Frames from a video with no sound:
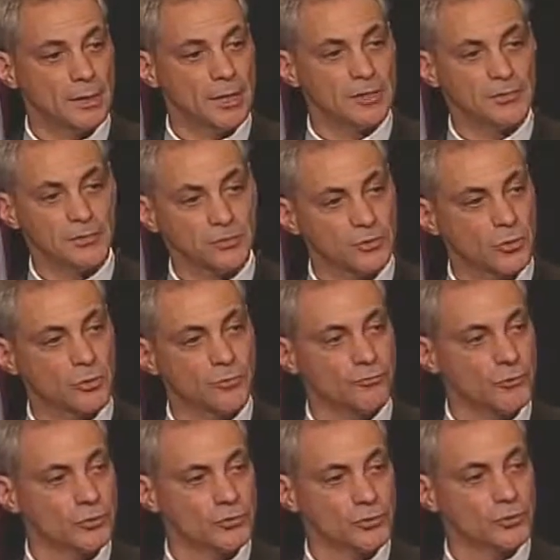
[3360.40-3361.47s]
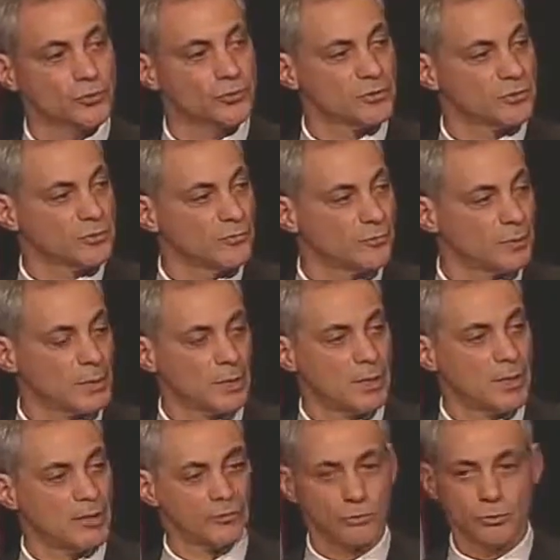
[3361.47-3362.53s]
It's the school, first school system from the
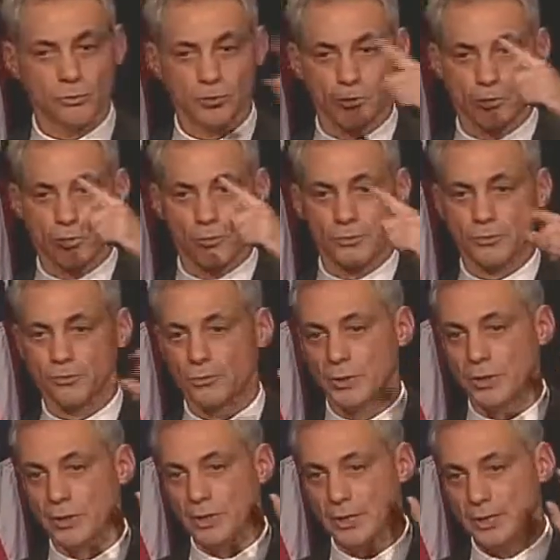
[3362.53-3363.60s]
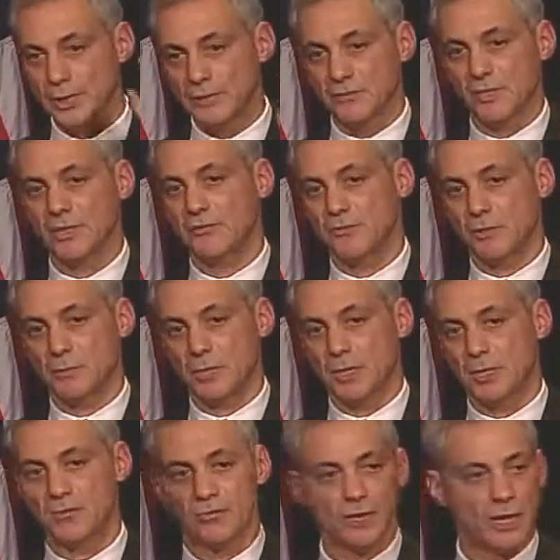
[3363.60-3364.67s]
classroom to the corporate suite, inside
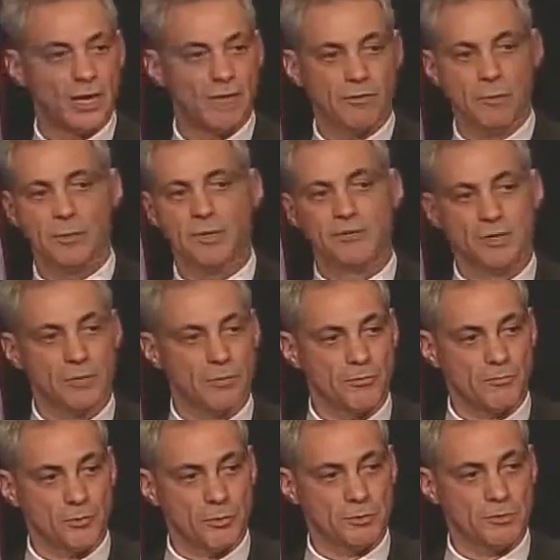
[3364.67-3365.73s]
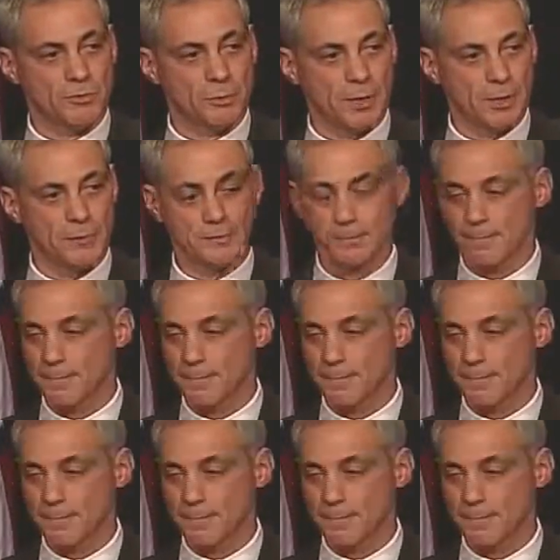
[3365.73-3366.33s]
CPS, everybody's on performance pay.